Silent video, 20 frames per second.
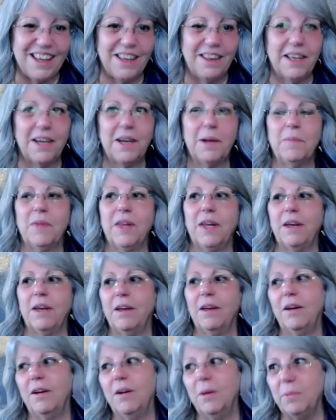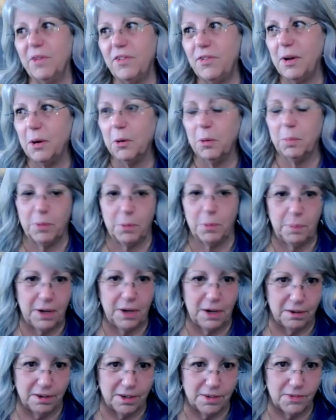And then I'm like, oh, I'm a terrible
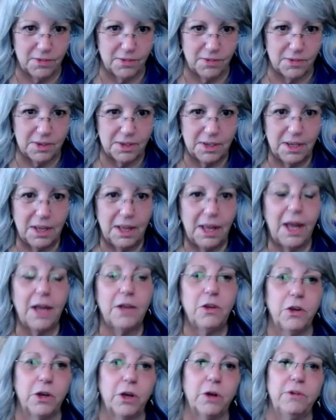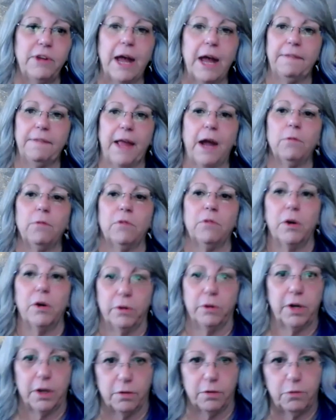parent. And you go down that
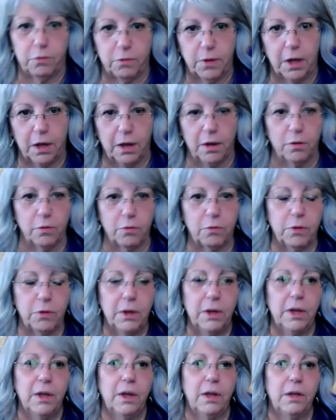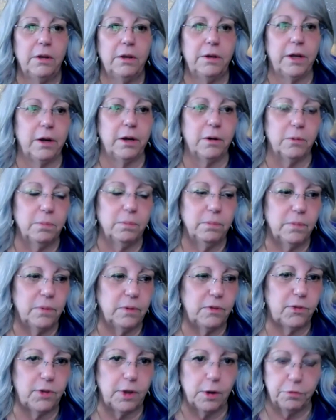road of you know,
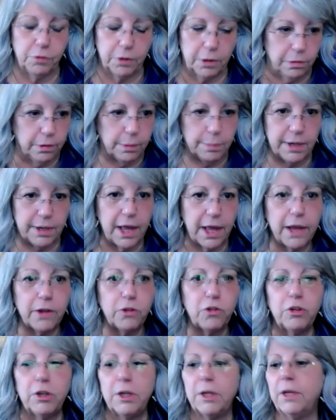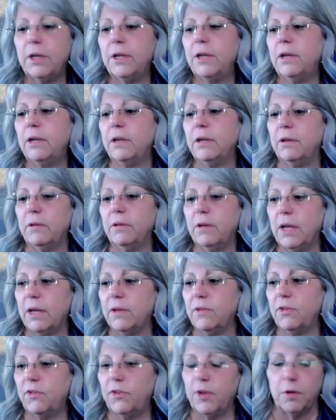self-recrimination
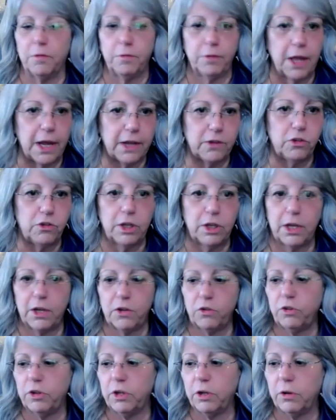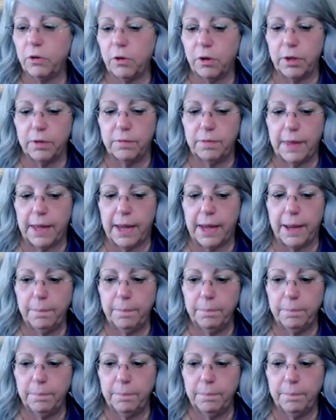and self-flagellation and all of that.